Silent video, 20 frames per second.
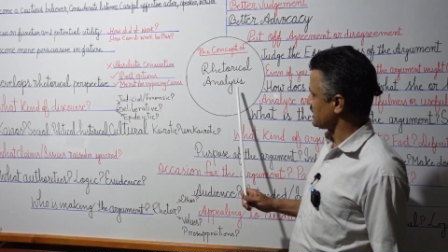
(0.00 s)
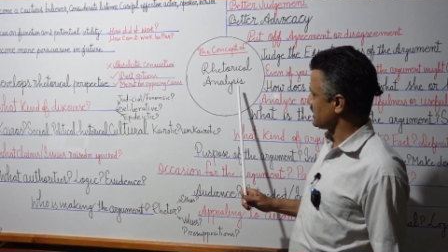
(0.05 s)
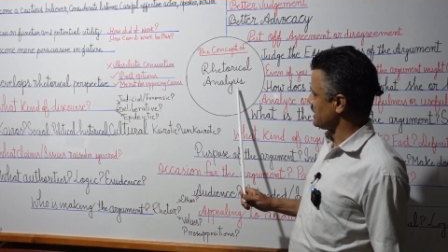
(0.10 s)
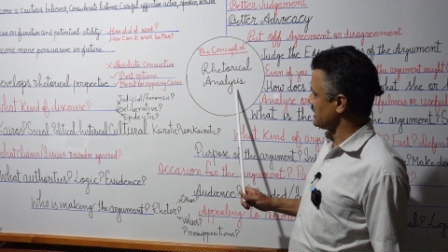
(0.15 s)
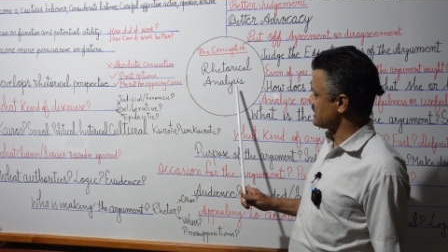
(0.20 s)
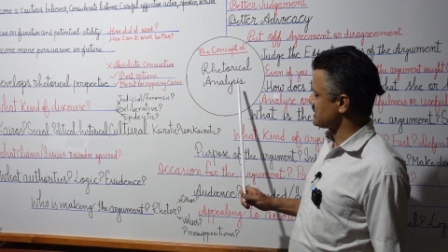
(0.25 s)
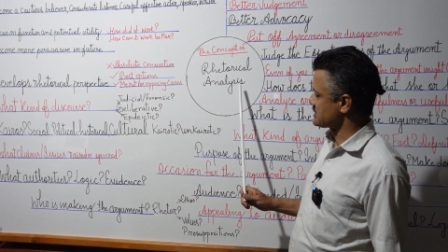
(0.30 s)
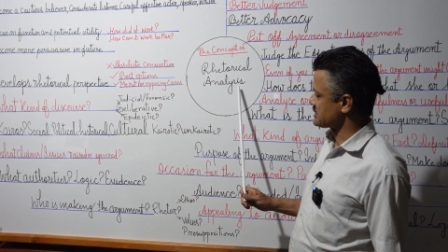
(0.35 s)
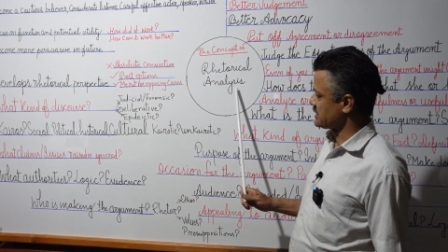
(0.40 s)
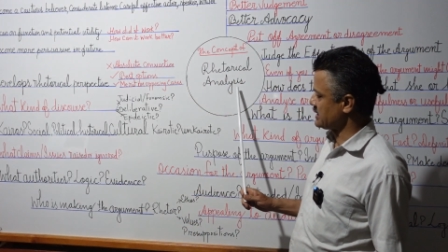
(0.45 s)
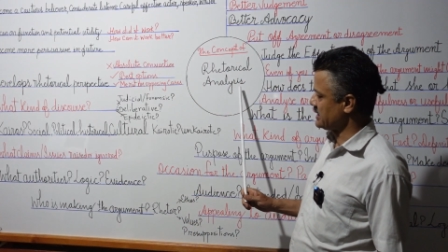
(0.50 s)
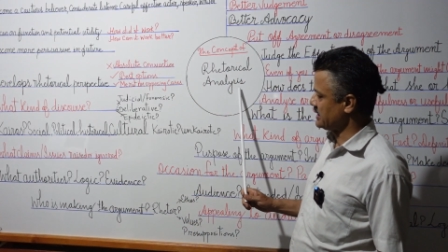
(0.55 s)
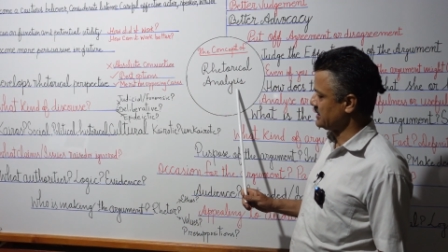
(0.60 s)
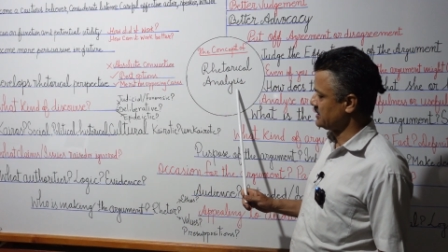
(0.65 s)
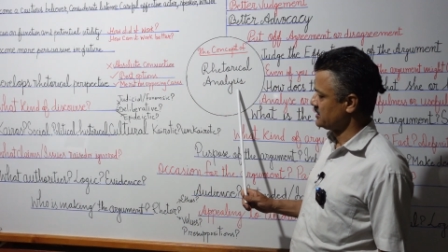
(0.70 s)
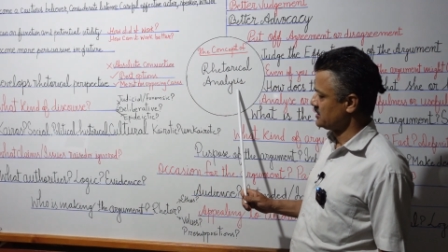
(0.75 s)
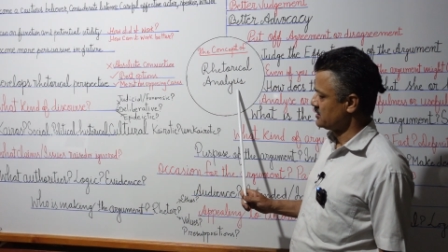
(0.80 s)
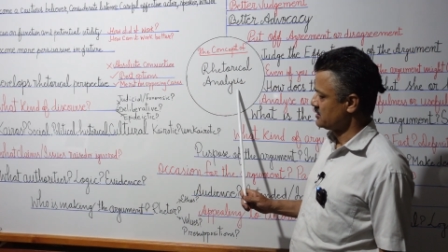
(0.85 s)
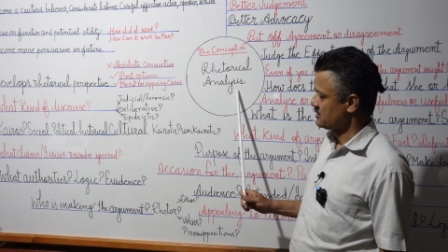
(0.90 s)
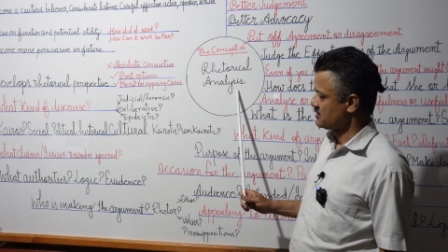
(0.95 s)
is
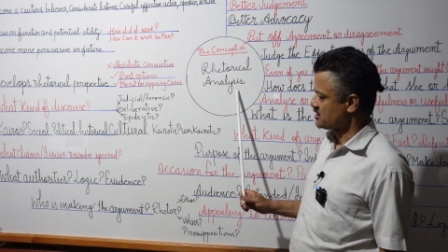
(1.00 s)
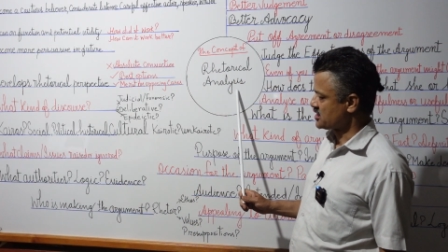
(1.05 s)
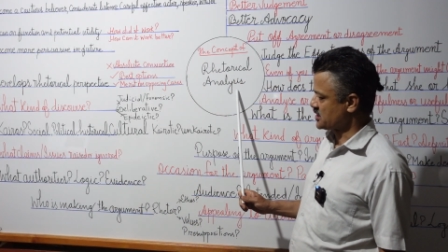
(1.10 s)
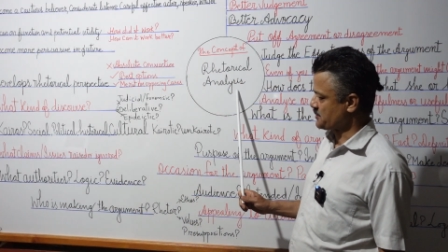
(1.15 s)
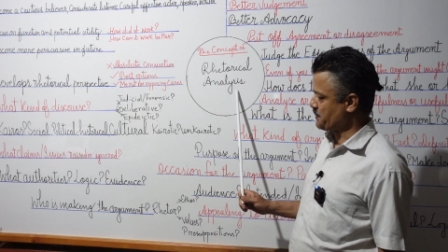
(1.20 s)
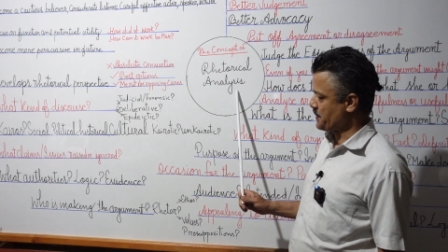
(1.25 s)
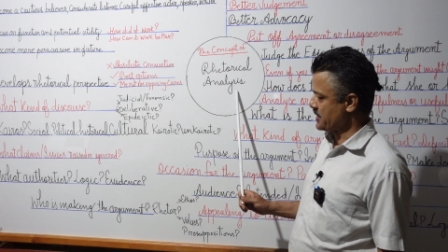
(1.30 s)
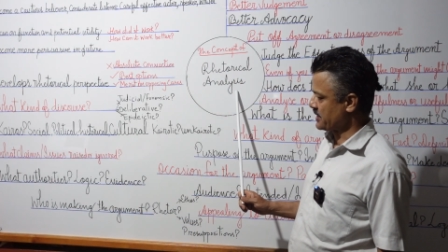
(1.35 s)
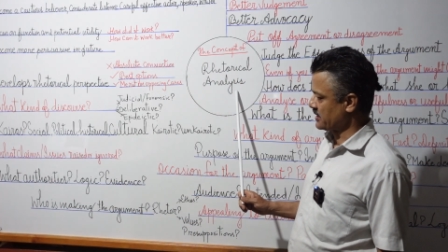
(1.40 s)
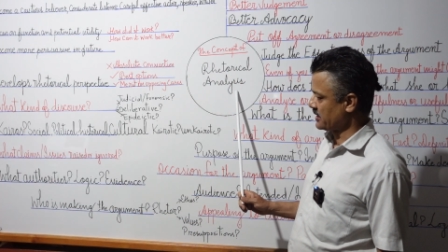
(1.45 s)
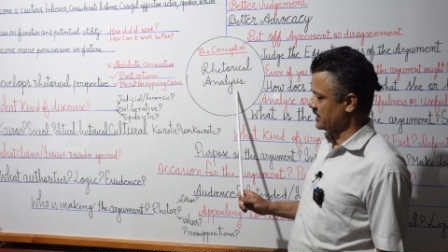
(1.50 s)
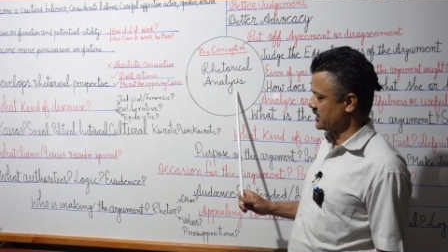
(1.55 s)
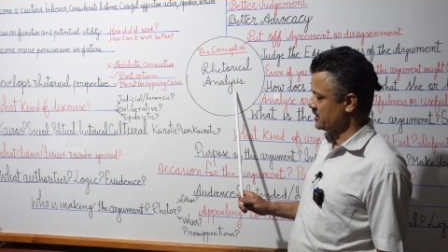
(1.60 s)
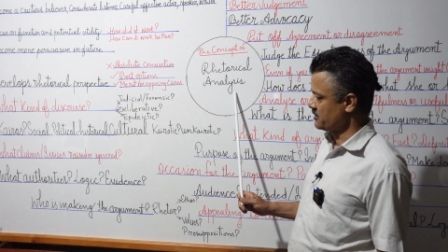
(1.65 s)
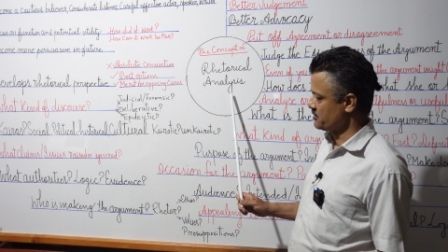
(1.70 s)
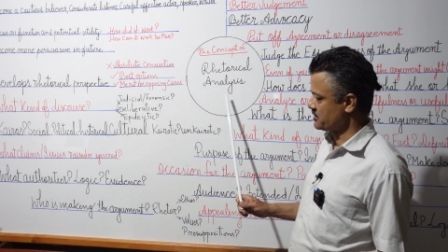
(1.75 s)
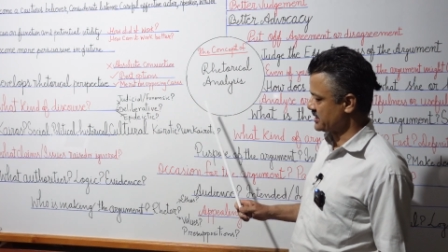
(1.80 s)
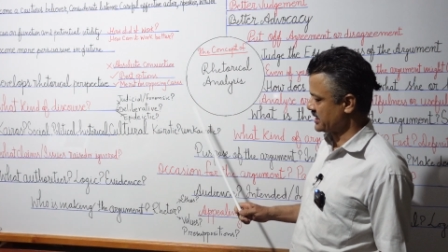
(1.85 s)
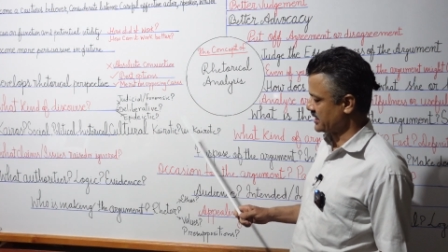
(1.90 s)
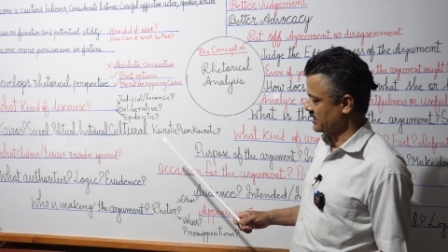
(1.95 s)
the speaker
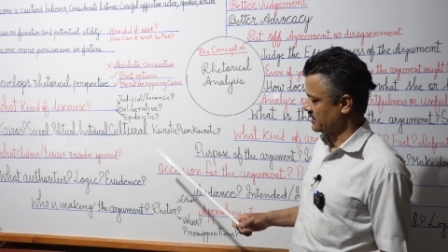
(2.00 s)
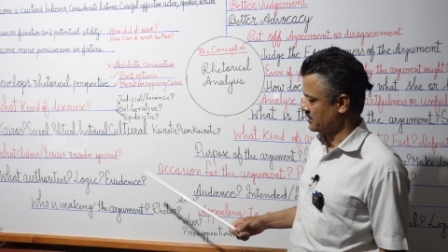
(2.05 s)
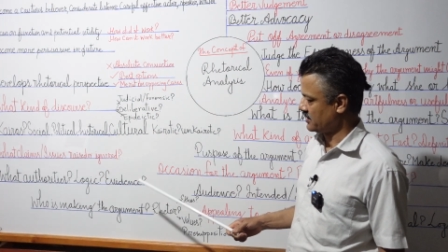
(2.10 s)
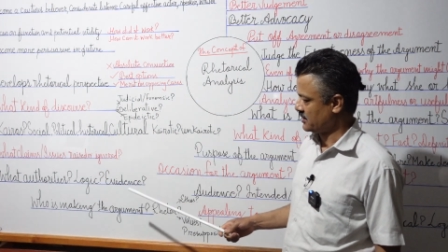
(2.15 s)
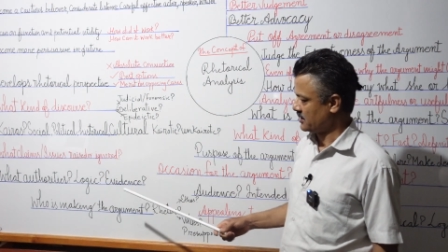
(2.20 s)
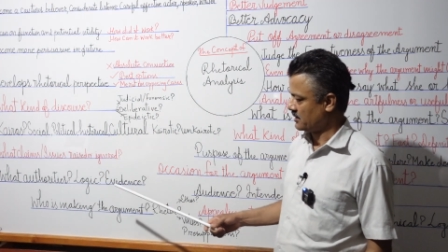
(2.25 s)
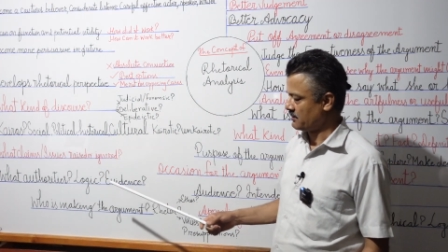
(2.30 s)
using?